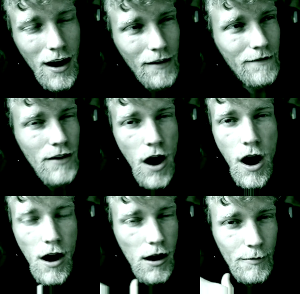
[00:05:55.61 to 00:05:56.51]
of
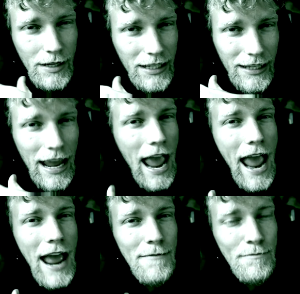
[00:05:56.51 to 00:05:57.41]
harmony
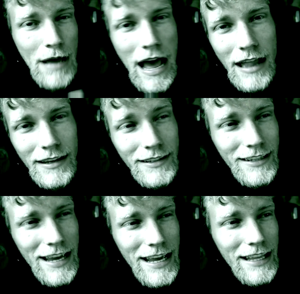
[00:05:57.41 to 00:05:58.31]
and balance